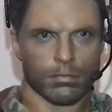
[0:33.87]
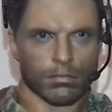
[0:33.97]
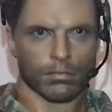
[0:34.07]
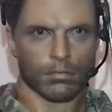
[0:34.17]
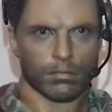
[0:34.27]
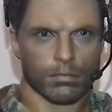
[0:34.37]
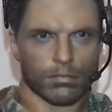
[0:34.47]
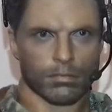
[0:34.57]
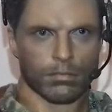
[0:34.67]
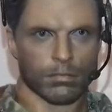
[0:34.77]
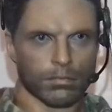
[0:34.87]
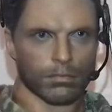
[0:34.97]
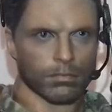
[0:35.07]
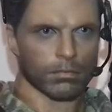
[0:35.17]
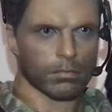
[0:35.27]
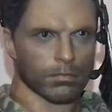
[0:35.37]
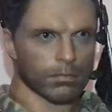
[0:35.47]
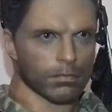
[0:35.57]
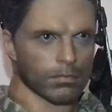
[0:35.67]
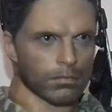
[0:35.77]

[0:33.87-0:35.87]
than uh, Hicks was in the film.